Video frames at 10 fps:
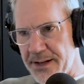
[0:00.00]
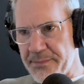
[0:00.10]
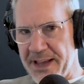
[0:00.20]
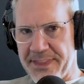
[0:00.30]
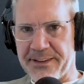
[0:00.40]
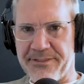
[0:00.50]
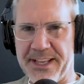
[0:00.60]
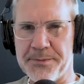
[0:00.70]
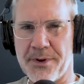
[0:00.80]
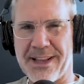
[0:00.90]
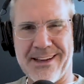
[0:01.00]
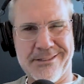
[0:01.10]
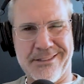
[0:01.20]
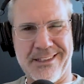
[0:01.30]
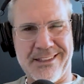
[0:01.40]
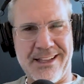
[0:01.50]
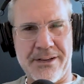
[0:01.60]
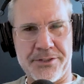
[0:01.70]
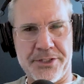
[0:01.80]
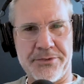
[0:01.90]
I think Facebook actually
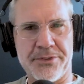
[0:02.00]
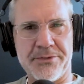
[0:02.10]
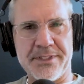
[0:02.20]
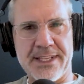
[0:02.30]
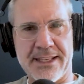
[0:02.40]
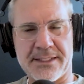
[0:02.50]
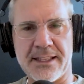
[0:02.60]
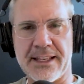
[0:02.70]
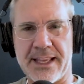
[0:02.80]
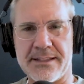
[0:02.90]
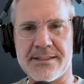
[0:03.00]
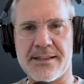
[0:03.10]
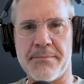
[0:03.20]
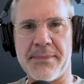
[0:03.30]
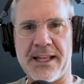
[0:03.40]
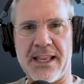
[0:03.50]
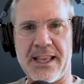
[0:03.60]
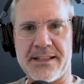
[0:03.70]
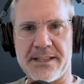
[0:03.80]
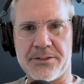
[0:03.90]
allows you to designate somebody
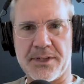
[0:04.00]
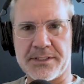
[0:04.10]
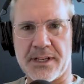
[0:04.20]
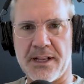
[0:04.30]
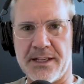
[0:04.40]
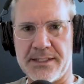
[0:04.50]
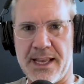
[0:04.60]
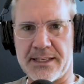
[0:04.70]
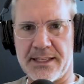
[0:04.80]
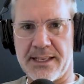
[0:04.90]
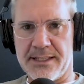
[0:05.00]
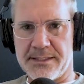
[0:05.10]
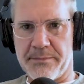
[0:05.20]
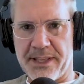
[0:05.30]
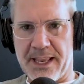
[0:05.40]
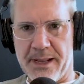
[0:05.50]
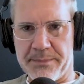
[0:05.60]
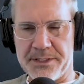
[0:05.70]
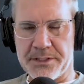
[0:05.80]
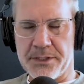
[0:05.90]
as a trusted contact in case something
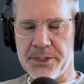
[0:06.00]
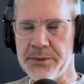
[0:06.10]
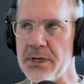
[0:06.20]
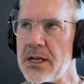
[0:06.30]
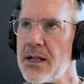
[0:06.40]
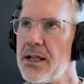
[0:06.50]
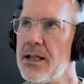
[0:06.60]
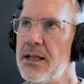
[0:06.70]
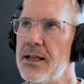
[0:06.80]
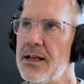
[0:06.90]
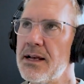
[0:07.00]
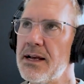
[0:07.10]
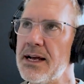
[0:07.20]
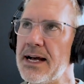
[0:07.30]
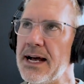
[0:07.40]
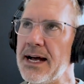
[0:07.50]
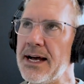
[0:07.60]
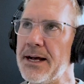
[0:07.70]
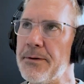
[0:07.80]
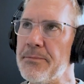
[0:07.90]
happens to you.
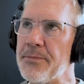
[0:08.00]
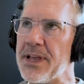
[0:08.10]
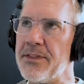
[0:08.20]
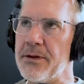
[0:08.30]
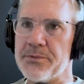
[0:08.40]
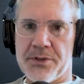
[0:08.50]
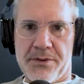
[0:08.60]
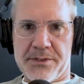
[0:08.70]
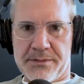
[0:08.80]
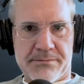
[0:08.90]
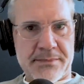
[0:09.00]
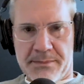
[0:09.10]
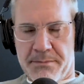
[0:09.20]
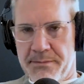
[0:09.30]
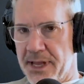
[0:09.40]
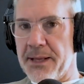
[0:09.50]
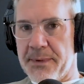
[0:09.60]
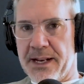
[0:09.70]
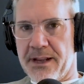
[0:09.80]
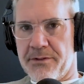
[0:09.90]
And I'm sure there's many,
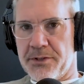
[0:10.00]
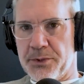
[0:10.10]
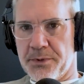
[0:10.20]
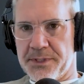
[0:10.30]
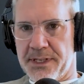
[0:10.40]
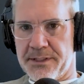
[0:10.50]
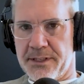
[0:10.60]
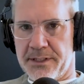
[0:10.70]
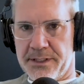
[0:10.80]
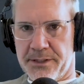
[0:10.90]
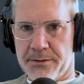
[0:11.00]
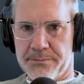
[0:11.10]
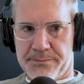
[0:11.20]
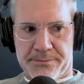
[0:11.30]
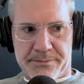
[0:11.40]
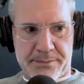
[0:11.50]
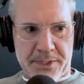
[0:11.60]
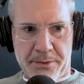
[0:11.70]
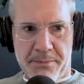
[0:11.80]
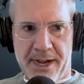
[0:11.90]
many other tools out there.
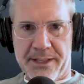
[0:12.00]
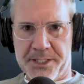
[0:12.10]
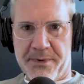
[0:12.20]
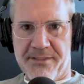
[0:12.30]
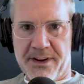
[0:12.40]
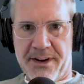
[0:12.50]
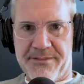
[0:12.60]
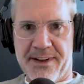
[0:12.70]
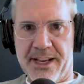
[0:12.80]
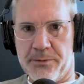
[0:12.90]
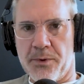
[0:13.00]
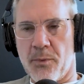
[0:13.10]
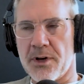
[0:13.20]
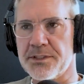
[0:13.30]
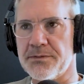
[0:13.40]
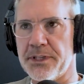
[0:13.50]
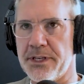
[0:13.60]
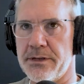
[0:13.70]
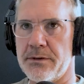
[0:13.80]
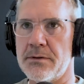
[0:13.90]
Your mileage may vary. Find what works for
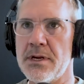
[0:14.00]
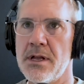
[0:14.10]
you.